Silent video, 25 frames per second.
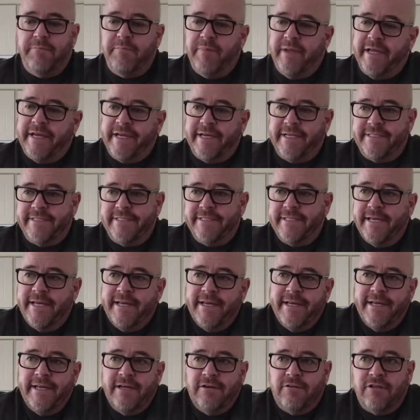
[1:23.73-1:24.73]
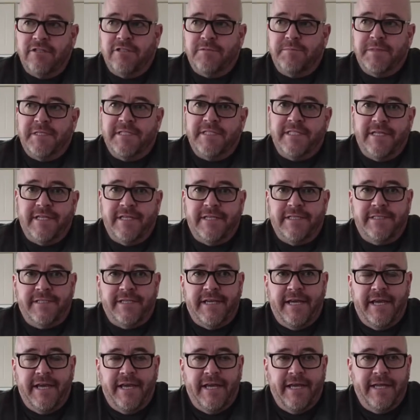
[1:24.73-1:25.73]
because Christmas is
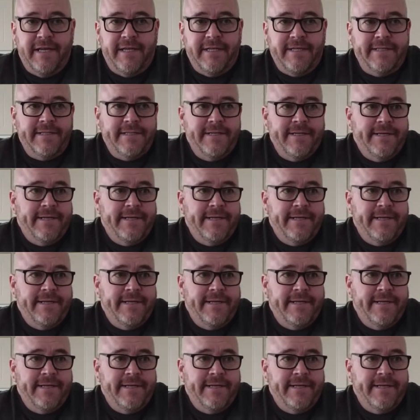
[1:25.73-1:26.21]
in